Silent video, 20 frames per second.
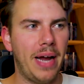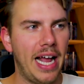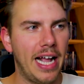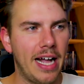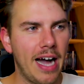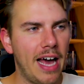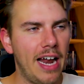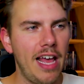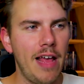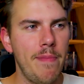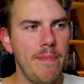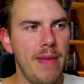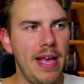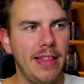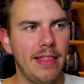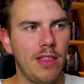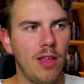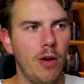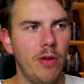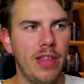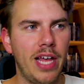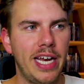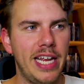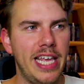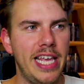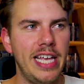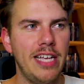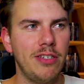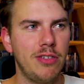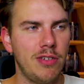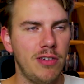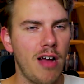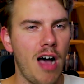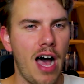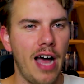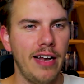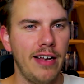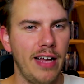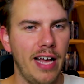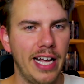but I gotta admit though that he is
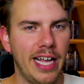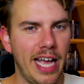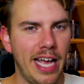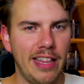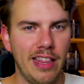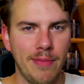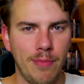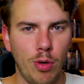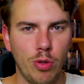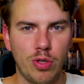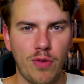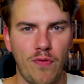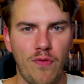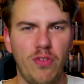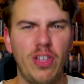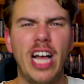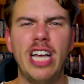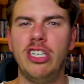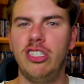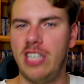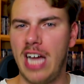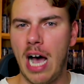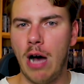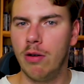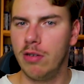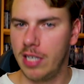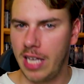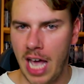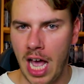not, again, the most fleshed out